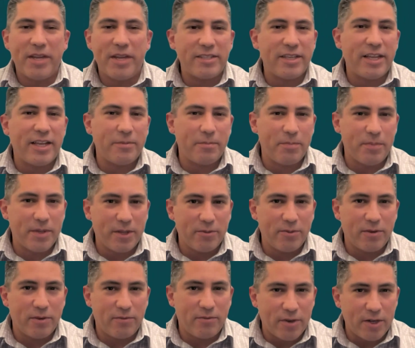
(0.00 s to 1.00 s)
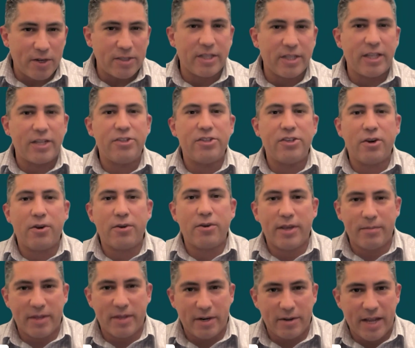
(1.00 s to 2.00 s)
We basically had to build one first and then
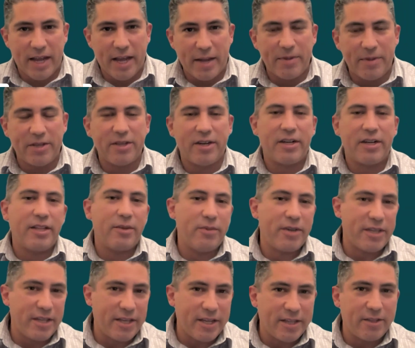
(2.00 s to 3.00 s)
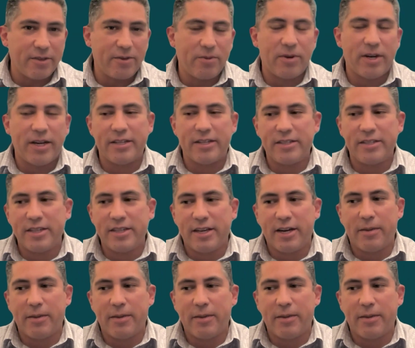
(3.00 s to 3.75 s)
show them that it had been done, and then we could get the grants.